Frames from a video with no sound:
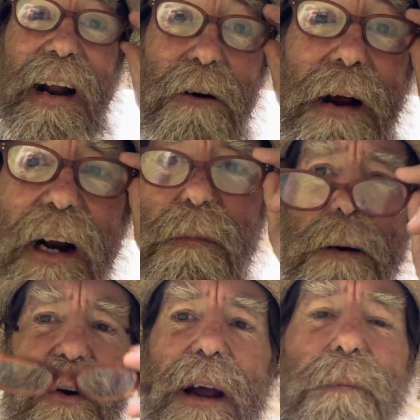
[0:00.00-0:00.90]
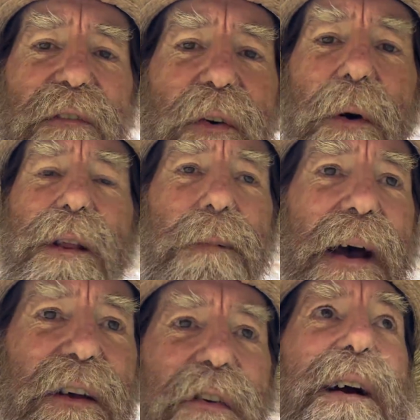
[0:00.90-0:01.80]
I racked my brain before in the
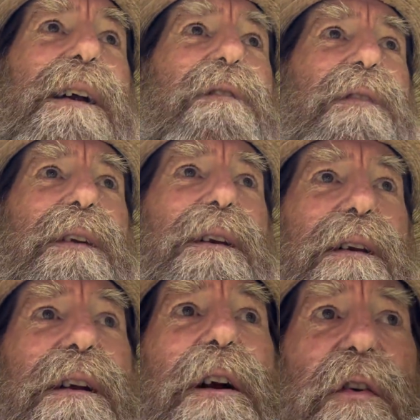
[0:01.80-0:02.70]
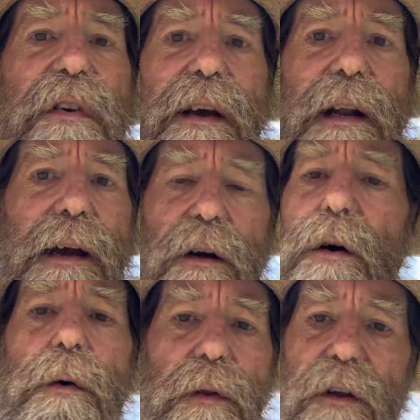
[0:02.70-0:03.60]
past trying to, you know, say like,
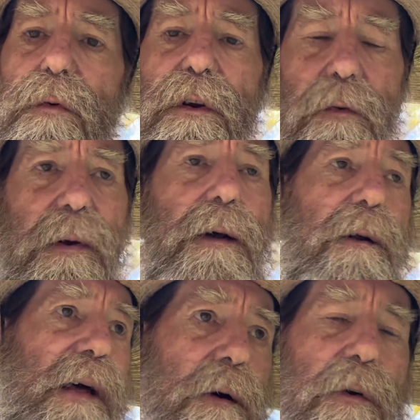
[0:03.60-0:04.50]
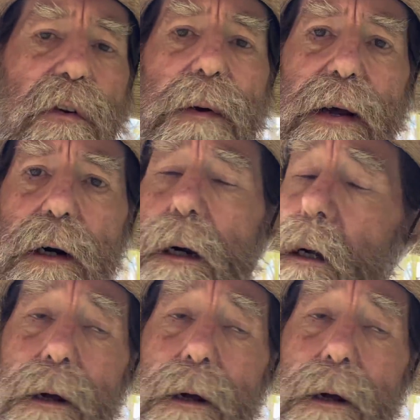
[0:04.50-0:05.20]
oh, this one's better, that one's better.